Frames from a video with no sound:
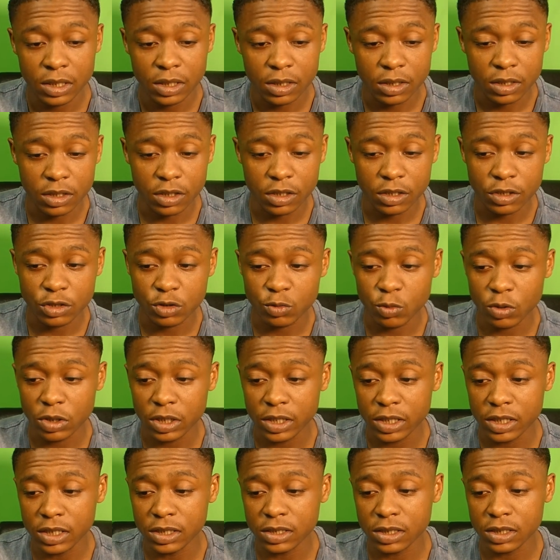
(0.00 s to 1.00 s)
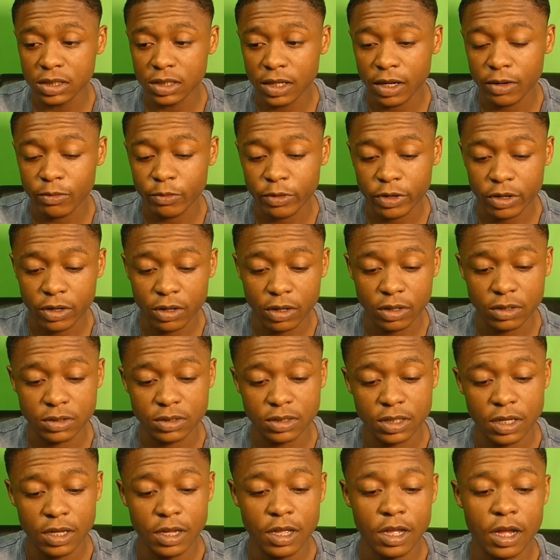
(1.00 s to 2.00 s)
It is what it is in that
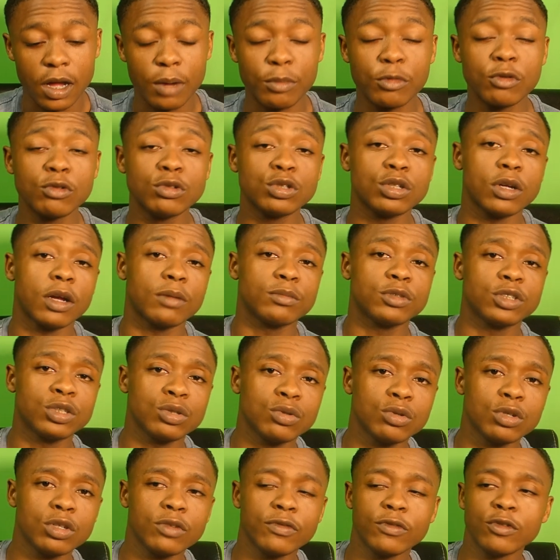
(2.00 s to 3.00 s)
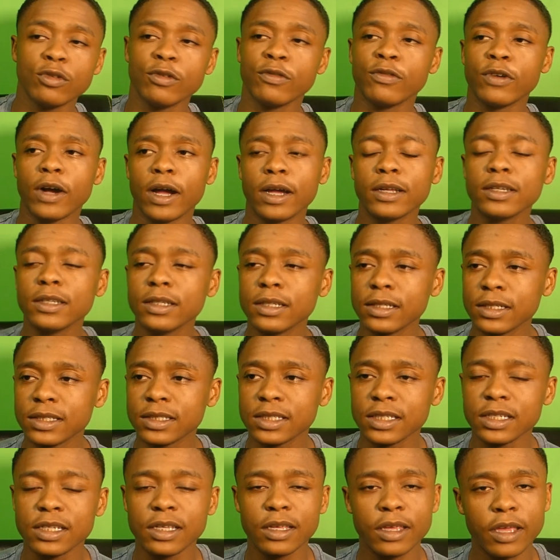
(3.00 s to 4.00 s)
regard. I'm sure you've all finally
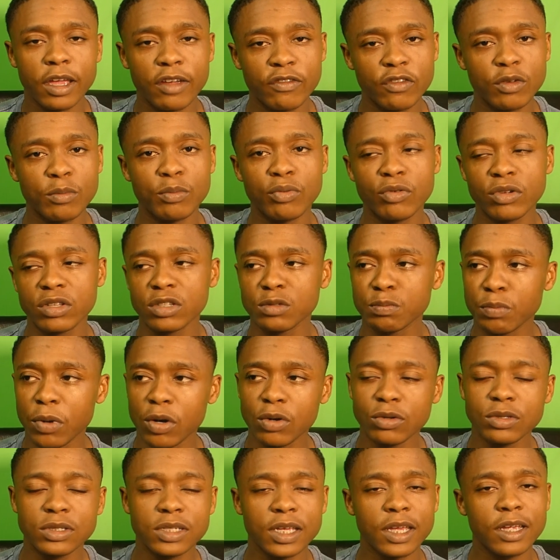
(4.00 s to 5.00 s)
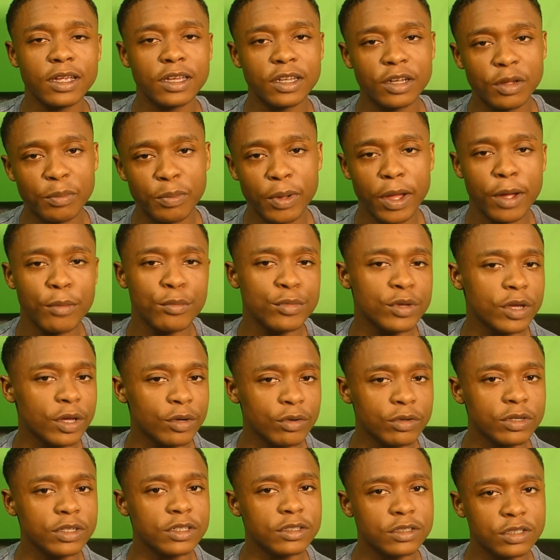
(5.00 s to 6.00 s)
seen Kevin Prince-Boateng and Aubameyang
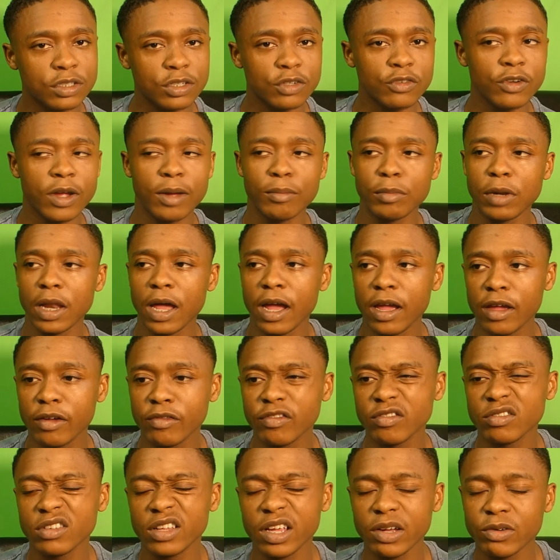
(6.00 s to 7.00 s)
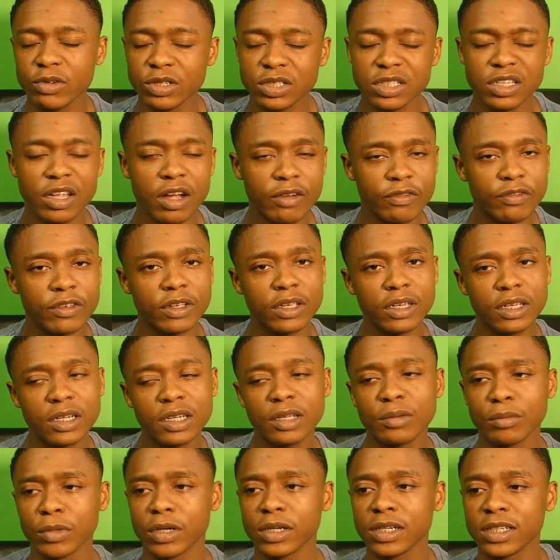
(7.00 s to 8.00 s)
on Instagram Live. There is nothing in
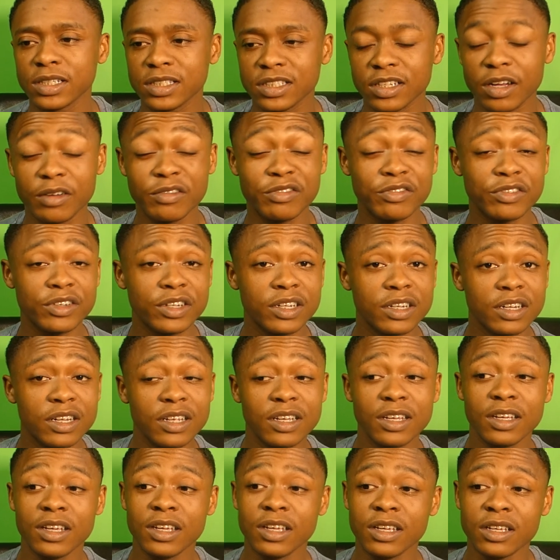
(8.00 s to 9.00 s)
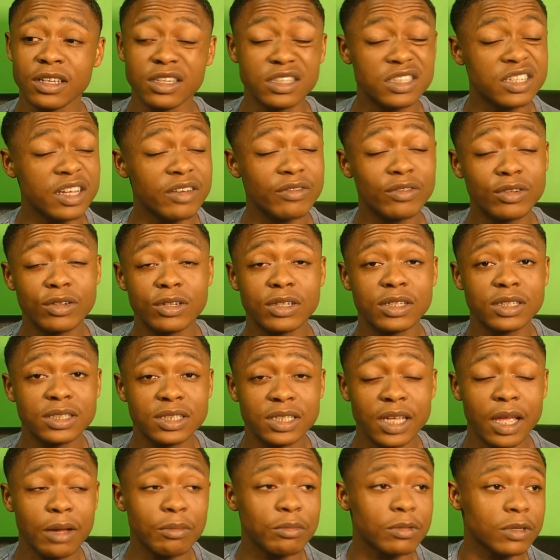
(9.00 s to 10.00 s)
it, but there's something in it. He's never going to
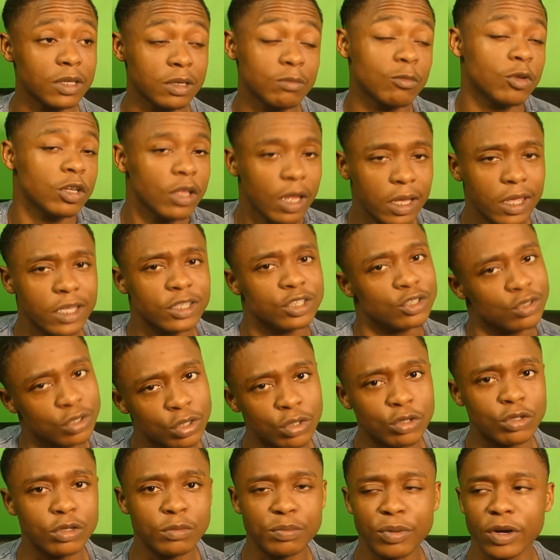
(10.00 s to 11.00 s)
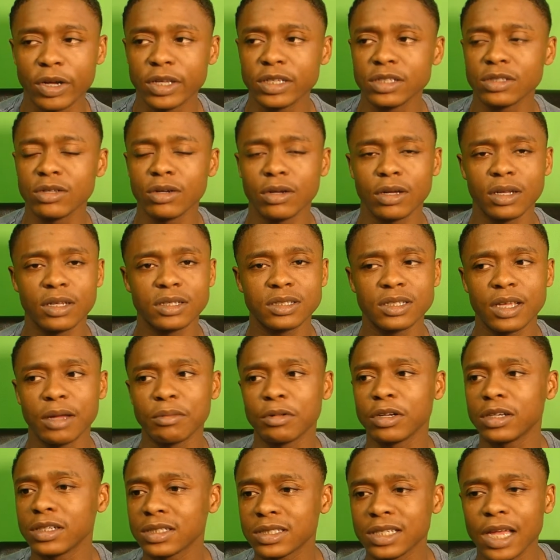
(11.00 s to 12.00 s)
say, well, I guess he could, but he's not going to say, I'm
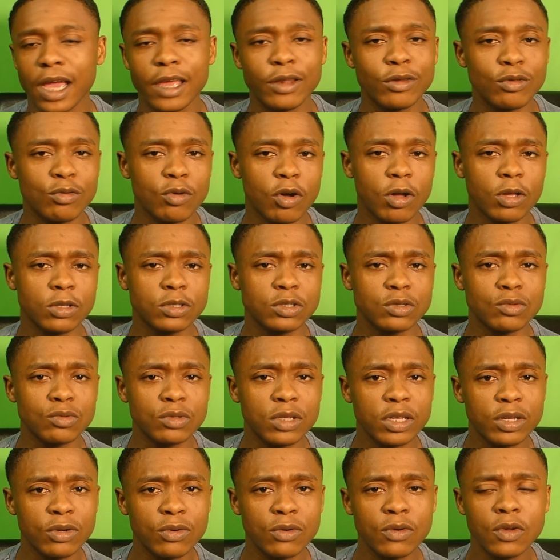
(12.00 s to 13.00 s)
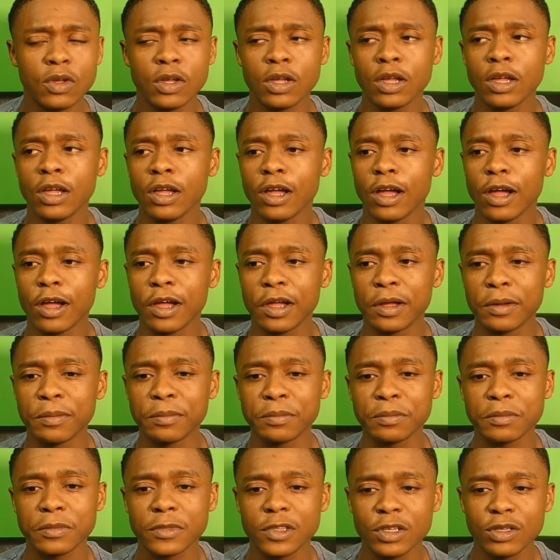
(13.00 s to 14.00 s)
going to sign a new Arsenal deal.
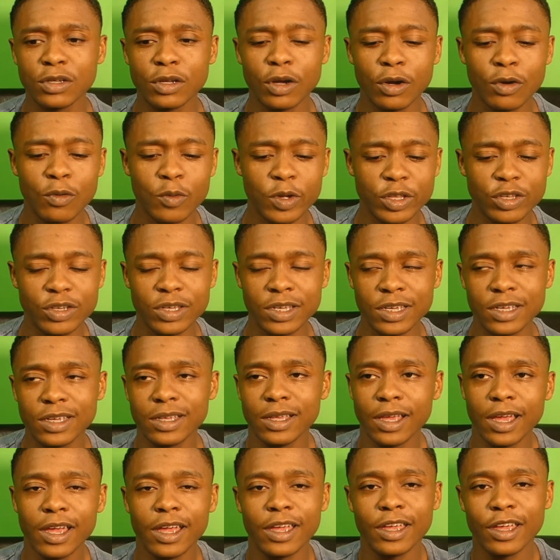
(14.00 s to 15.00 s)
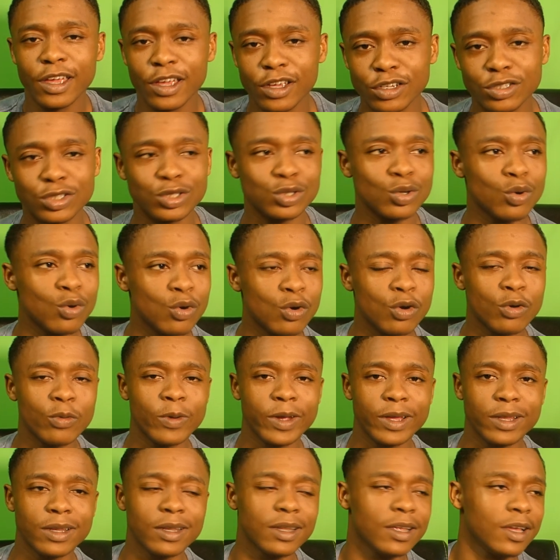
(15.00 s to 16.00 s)
You know, when you hear, yeah, yeah, sure,
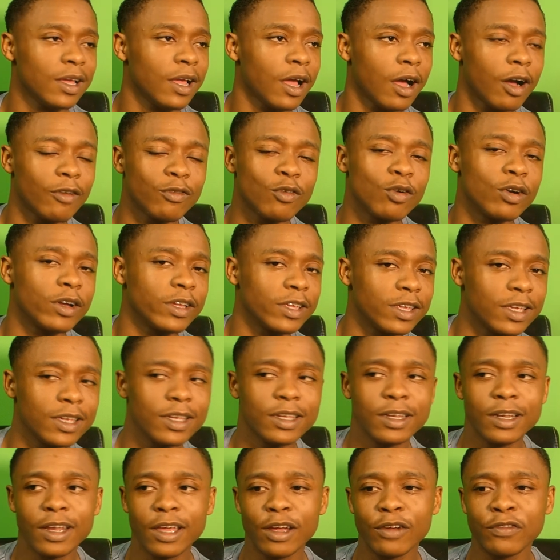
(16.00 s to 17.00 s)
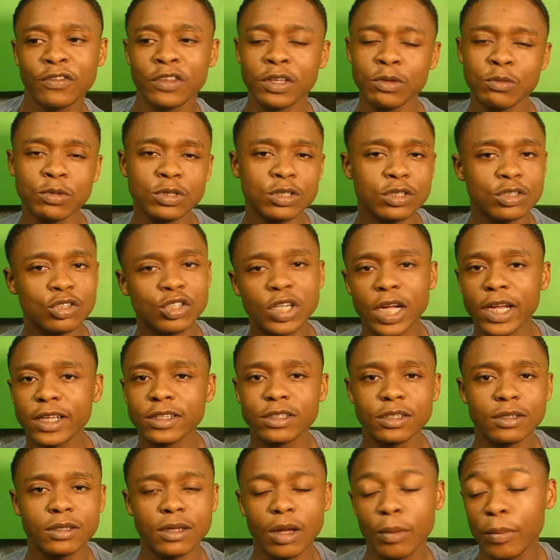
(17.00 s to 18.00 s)
and I've got a year left,
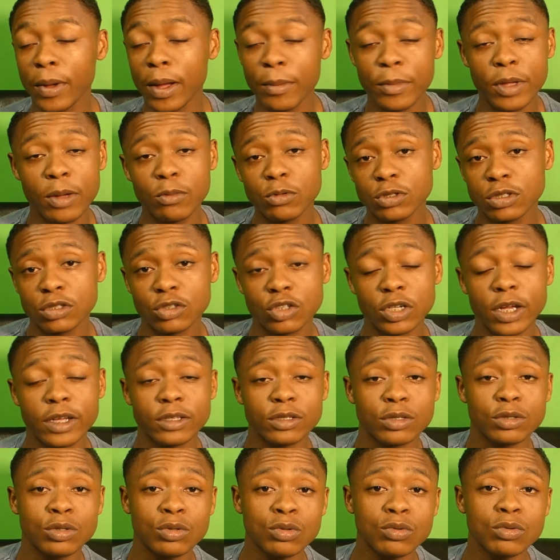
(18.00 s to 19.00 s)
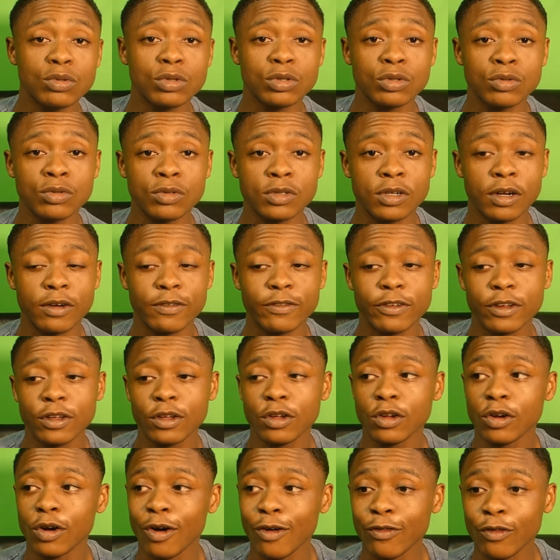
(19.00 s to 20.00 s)
Aubameyang wasn't trying to talk too tough.
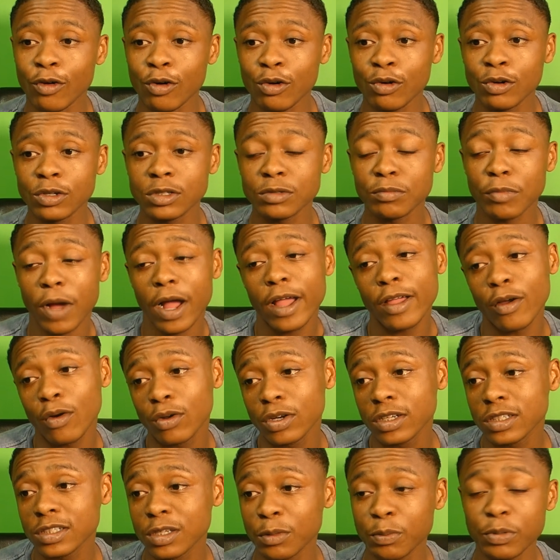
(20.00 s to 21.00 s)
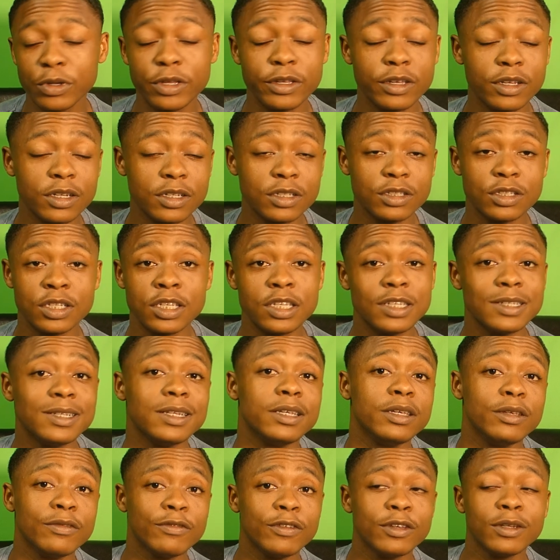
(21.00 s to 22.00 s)
Of course, my honest opinion is he's
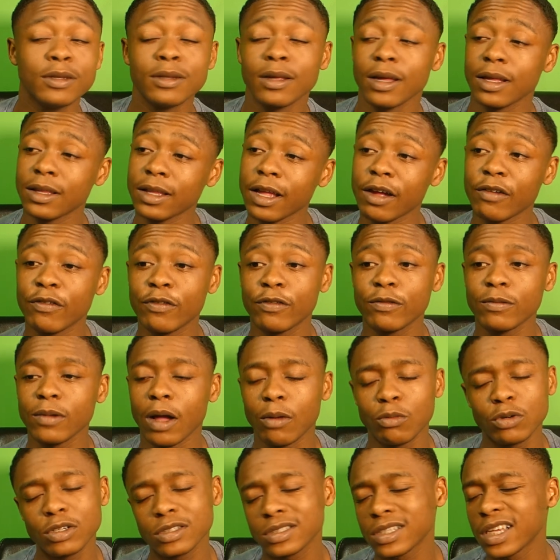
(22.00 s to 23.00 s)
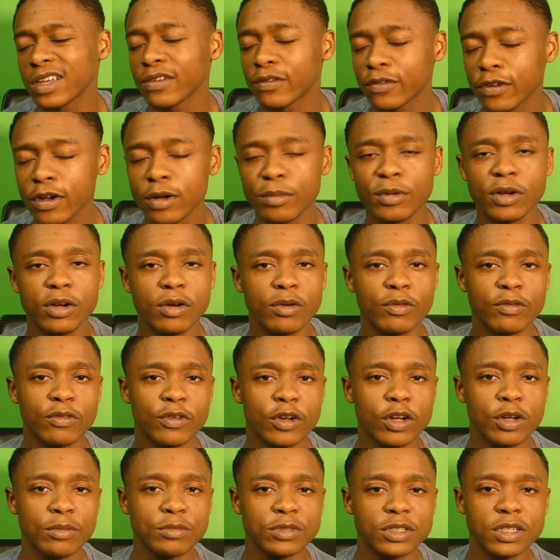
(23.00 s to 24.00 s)
leaving, and that, I wouldn't say it firmer
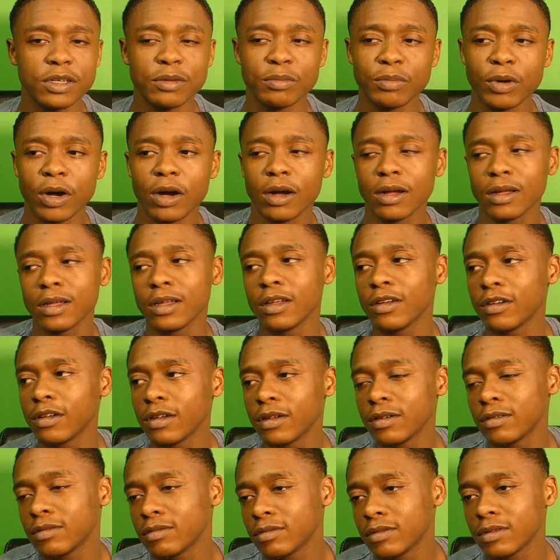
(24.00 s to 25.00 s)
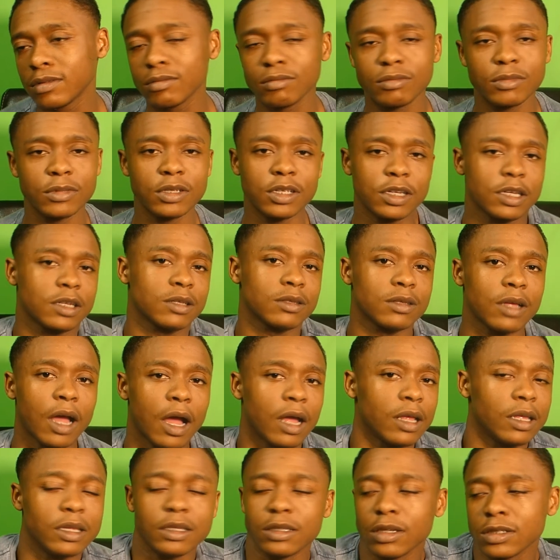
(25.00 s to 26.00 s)
confirms it, but it
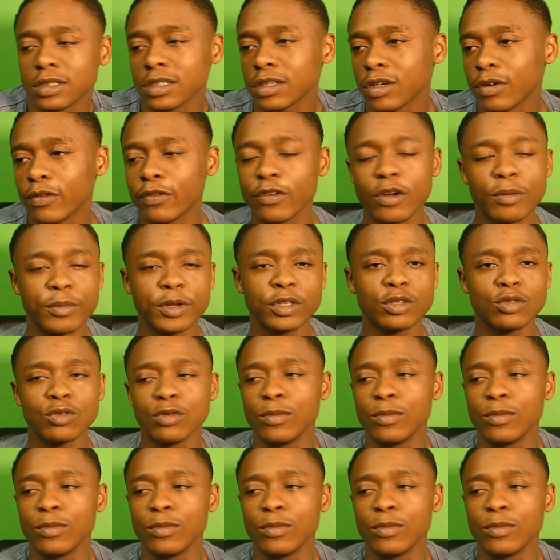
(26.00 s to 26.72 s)
doesn't confirm it at